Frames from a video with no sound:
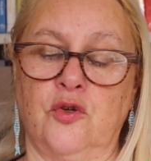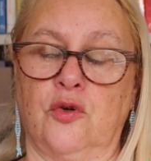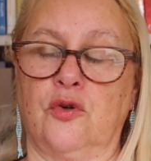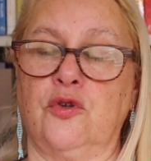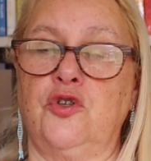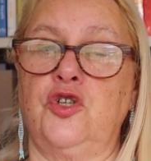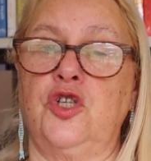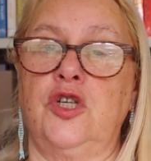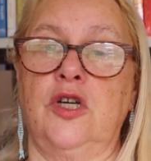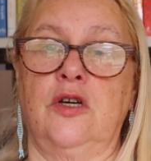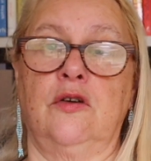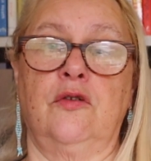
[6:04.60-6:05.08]
Your
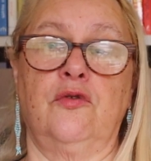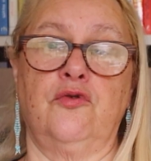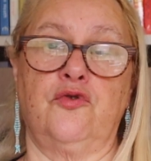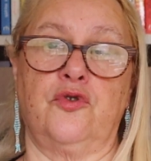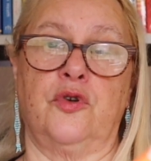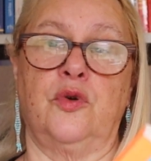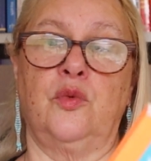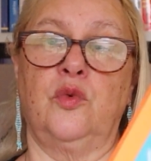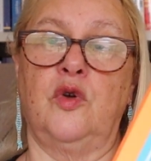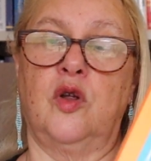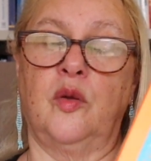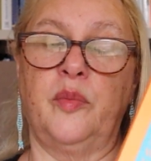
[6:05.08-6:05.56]

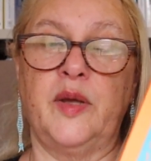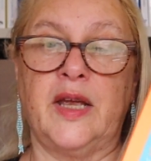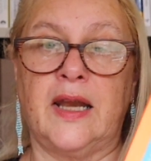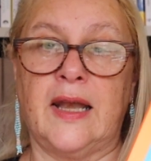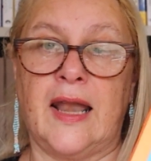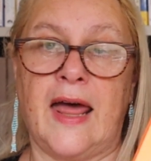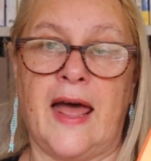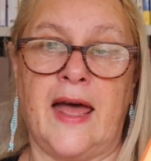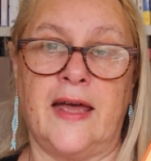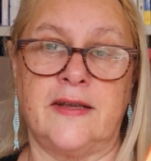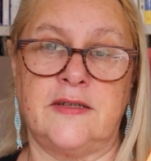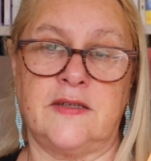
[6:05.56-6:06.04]
Children Will Be
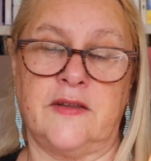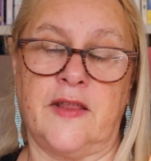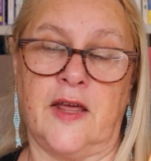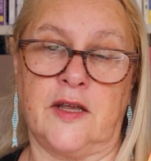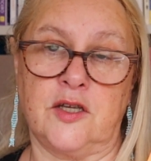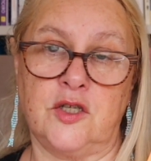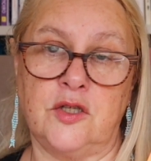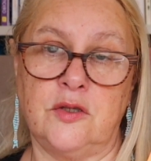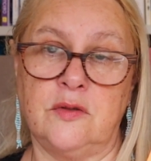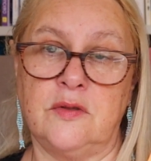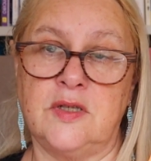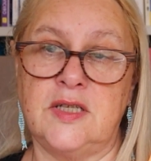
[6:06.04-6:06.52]
Glad
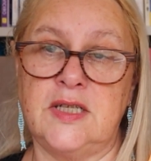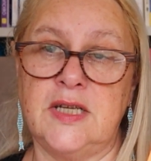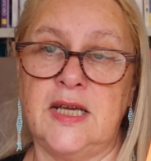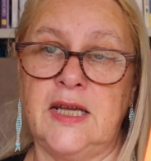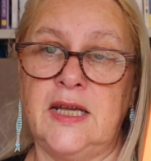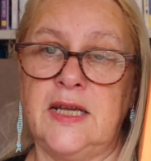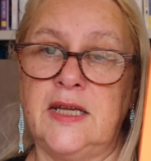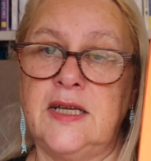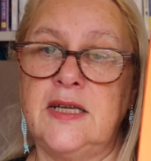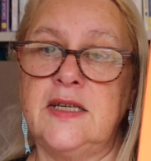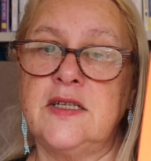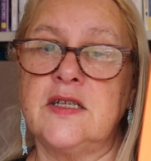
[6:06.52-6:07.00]
That You
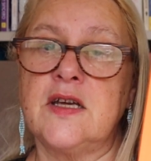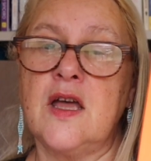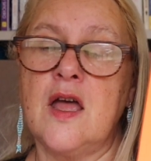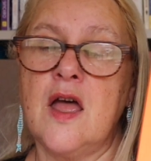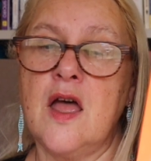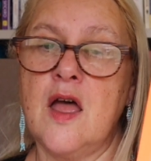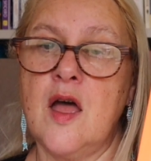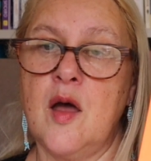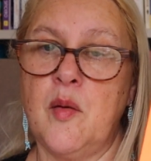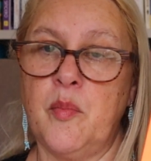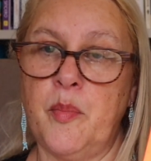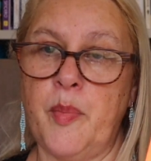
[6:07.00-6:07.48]
Did
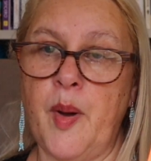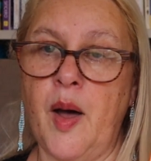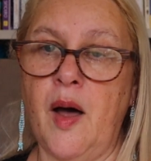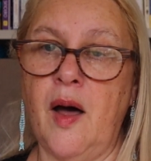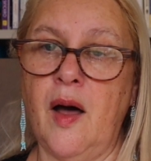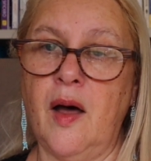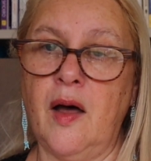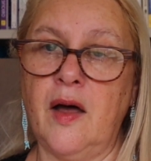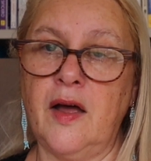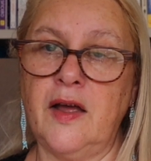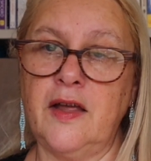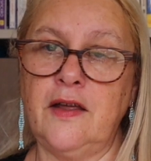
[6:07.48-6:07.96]

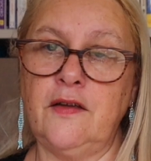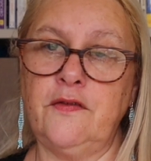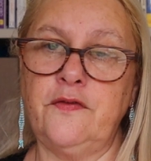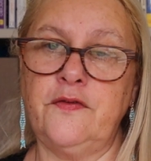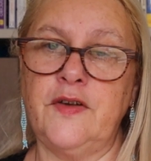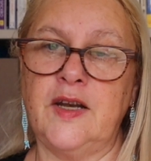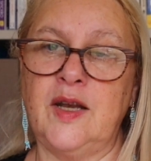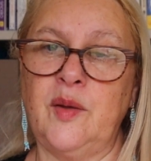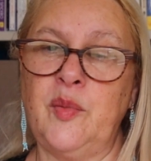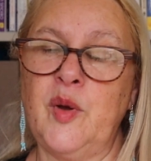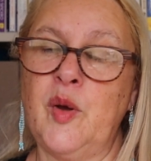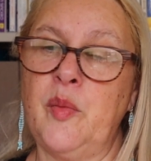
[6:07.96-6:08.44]
by
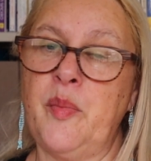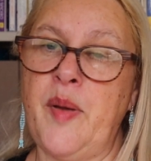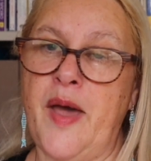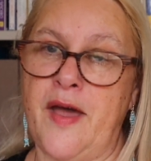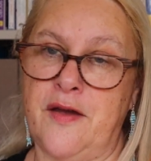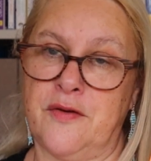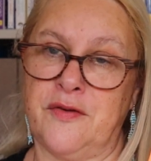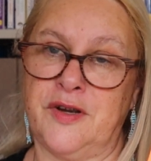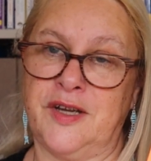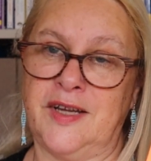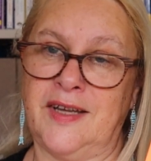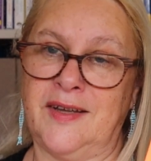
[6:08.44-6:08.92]
Philippa
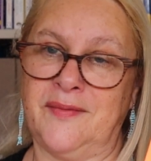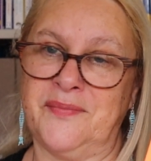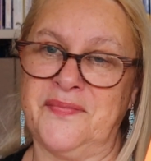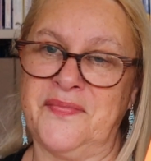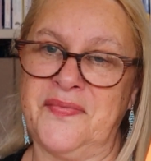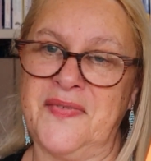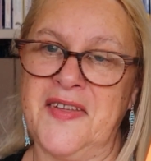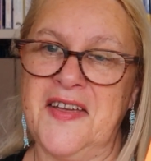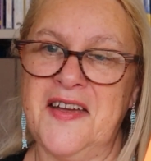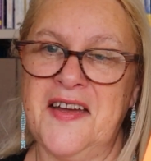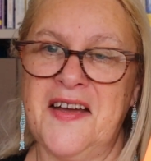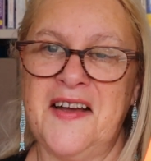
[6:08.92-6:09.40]
Perry.
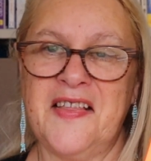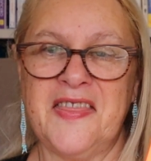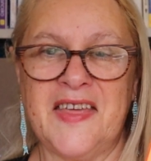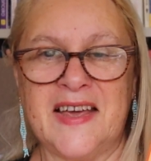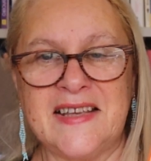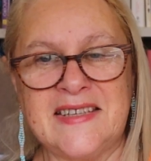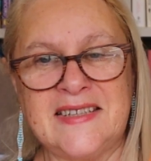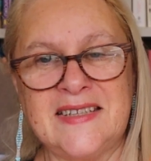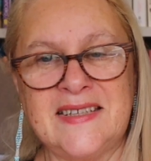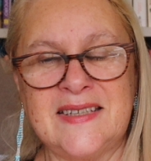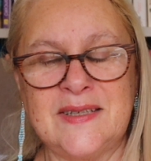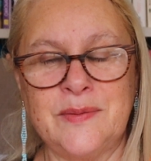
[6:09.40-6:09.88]

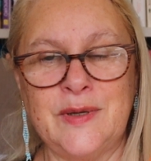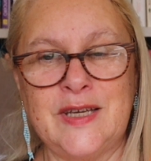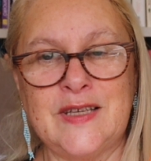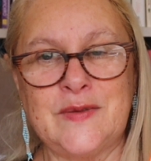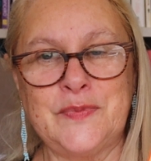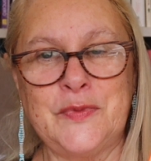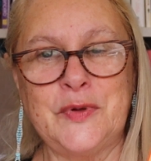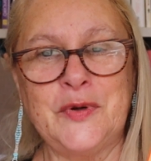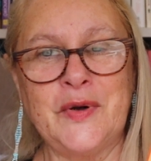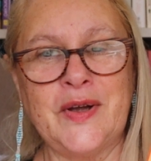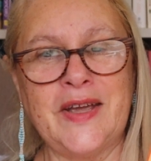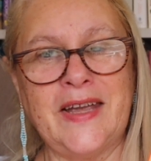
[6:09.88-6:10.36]
That's this week's
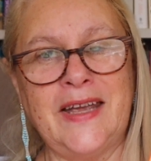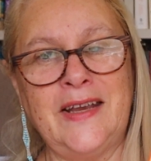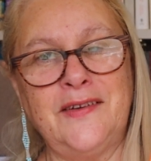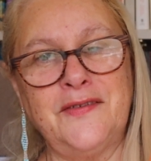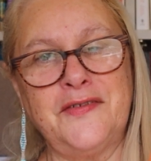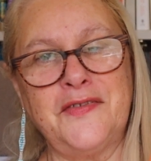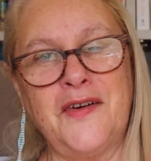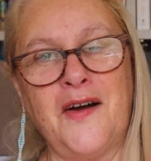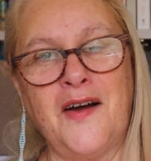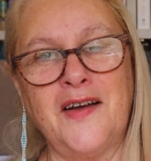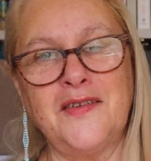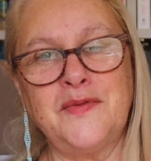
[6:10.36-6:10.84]
book in
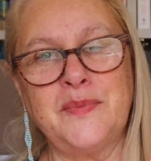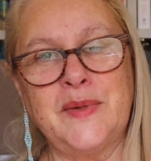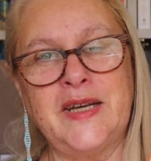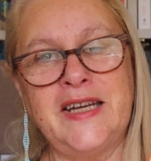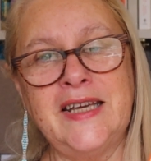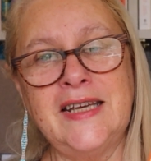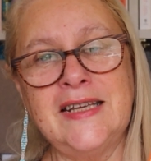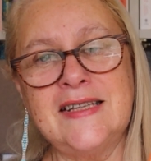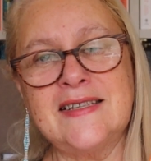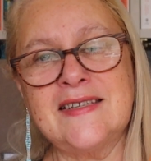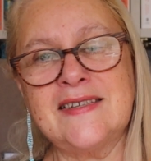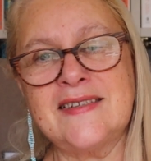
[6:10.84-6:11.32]
5
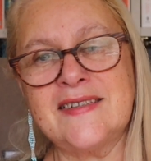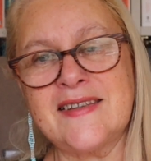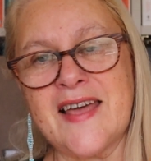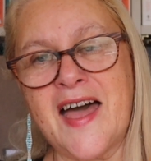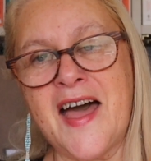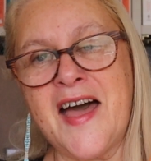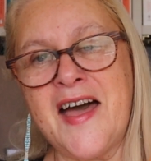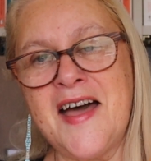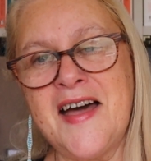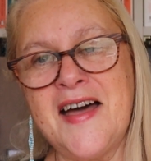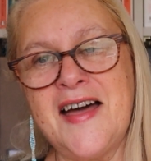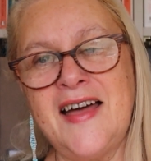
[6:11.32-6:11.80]
minutes.
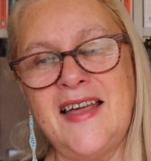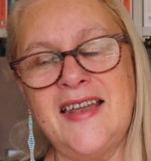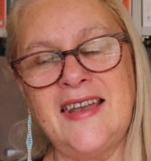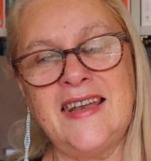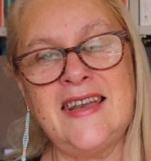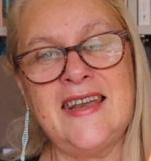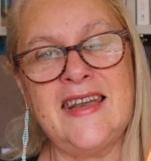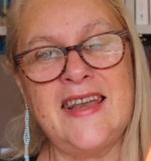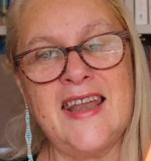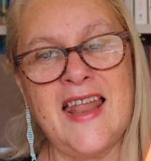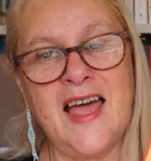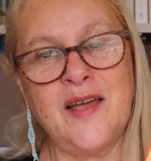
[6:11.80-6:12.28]

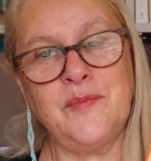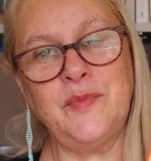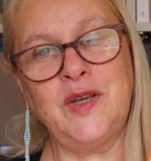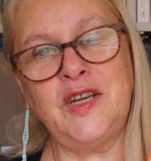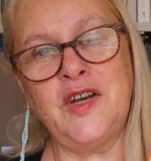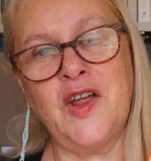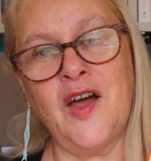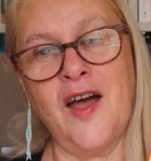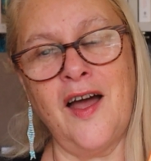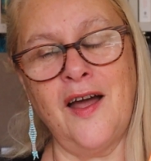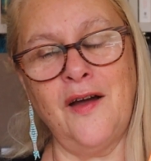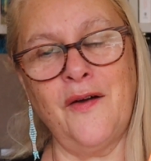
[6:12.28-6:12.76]
Let me
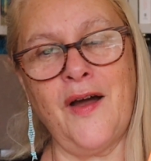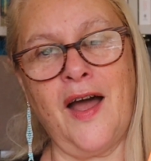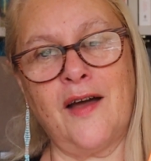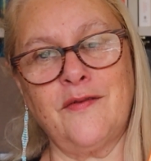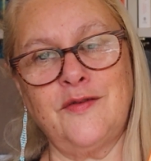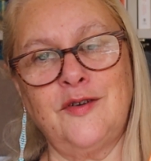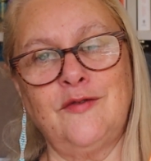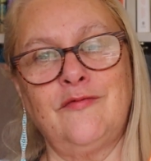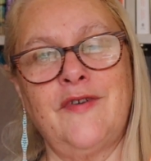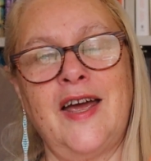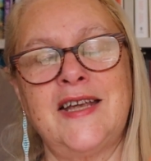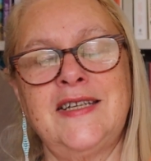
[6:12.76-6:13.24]
know,
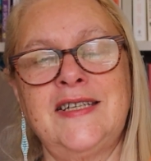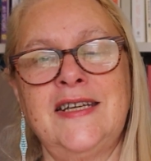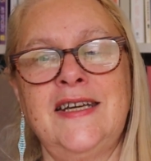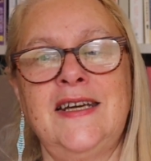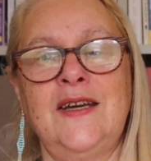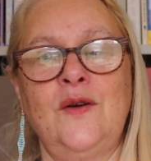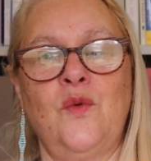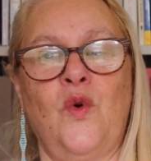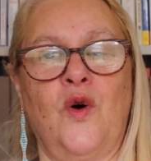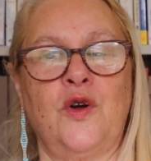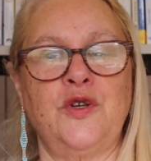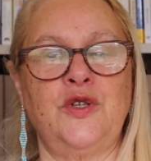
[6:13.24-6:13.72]
have you read
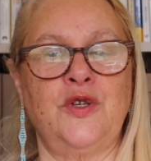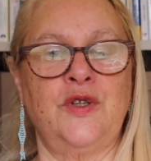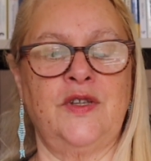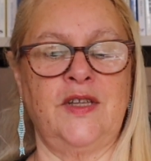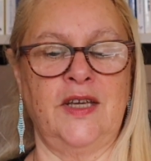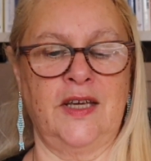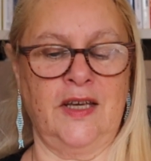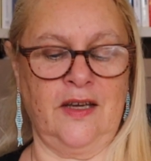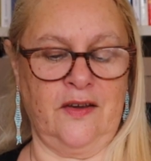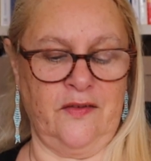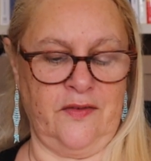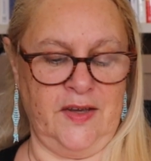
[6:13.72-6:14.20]
it? What do you
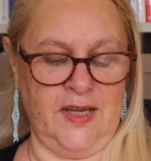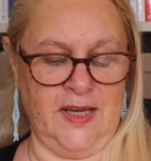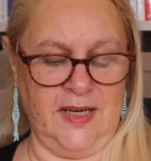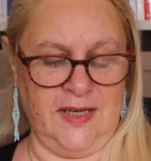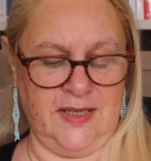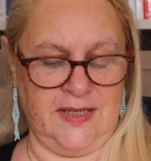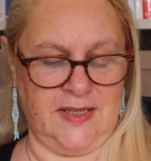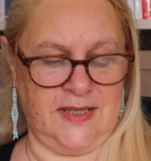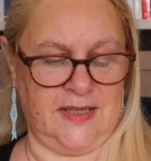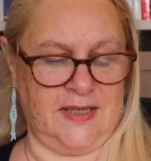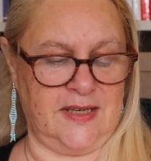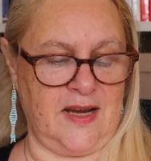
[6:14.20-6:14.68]
think of
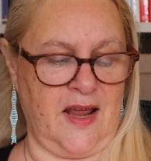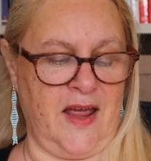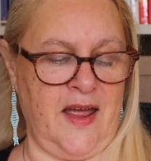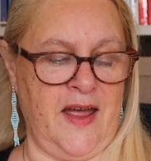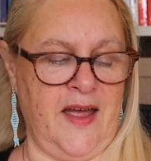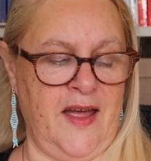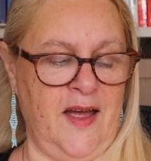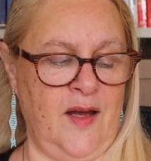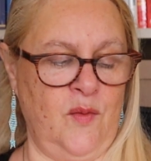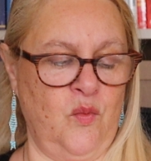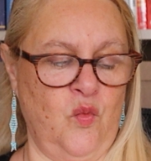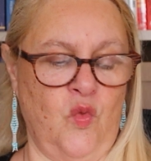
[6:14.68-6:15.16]
it?
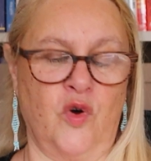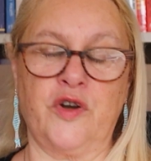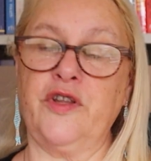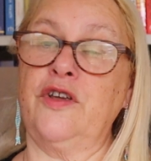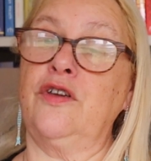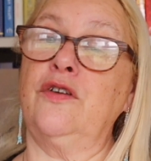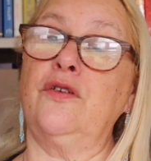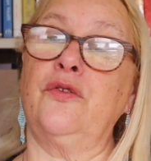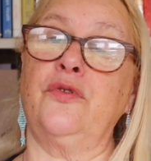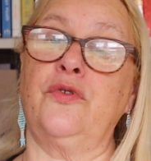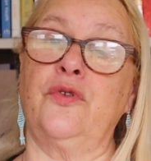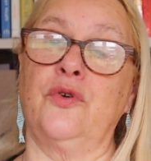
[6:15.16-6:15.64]
What are
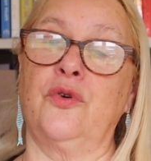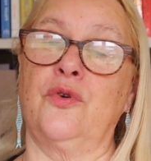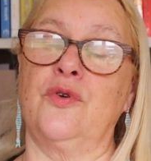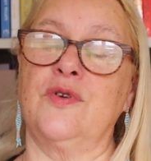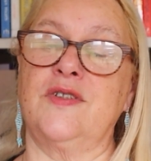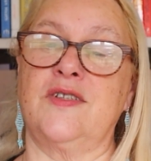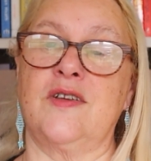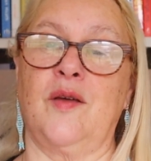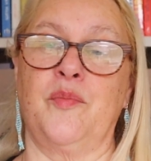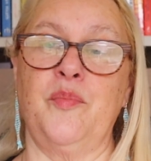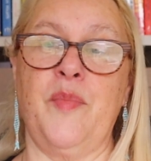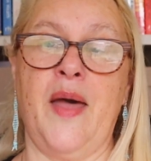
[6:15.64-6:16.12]
your
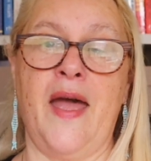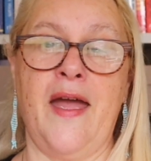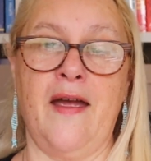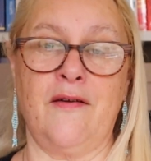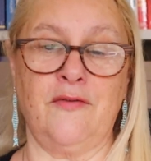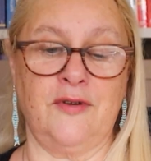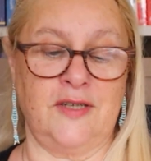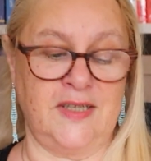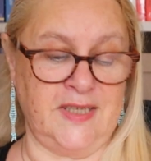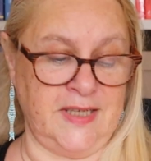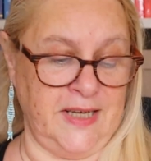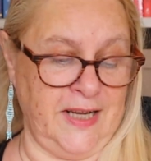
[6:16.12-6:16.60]
thoughts on
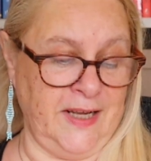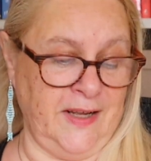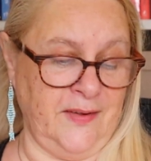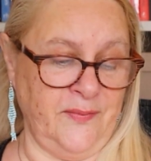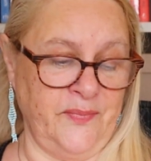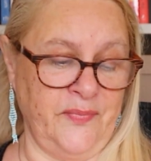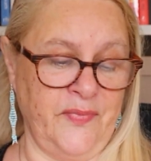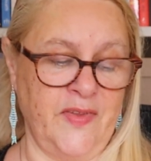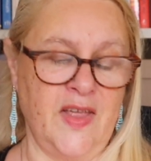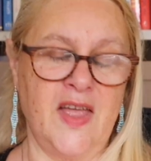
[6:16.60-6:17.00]
parenting?